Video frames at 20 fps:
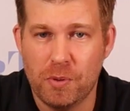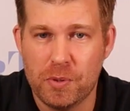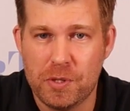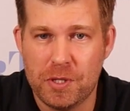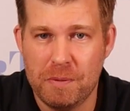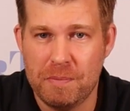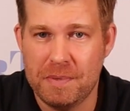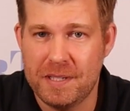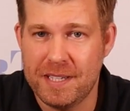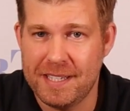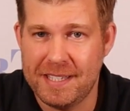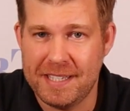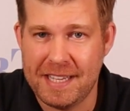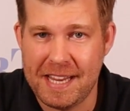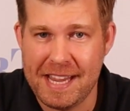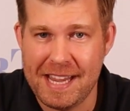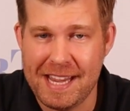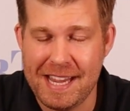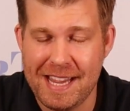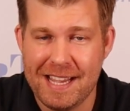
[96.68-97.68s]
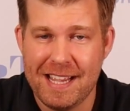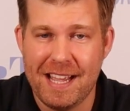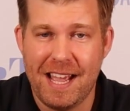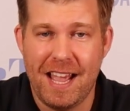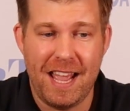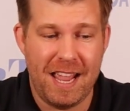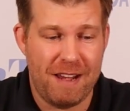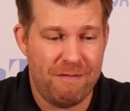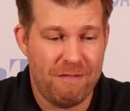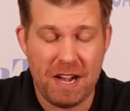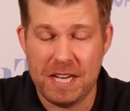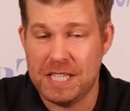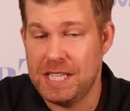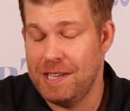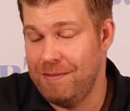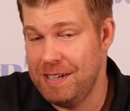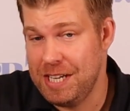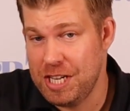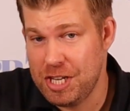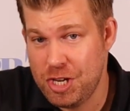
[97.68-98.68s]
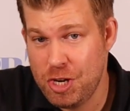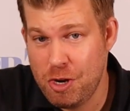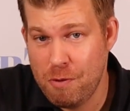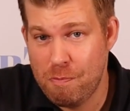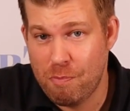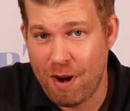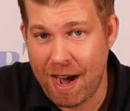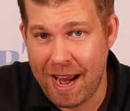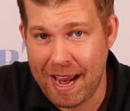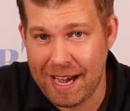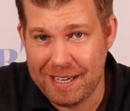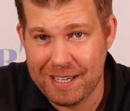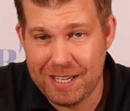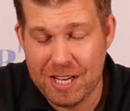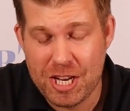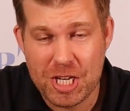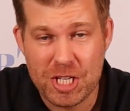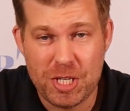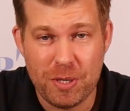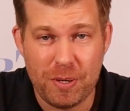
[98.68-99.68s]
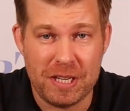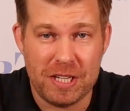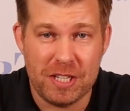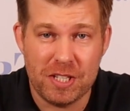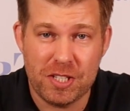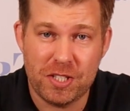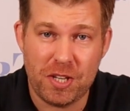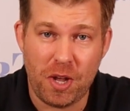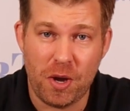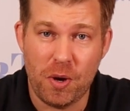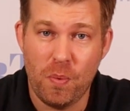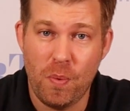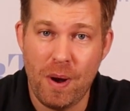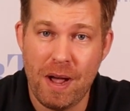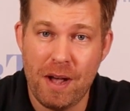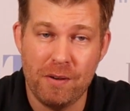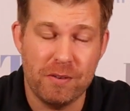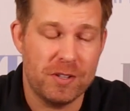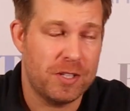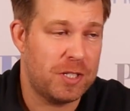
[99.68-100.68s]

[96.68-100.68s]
awesome to see a relatively new brand doing so well,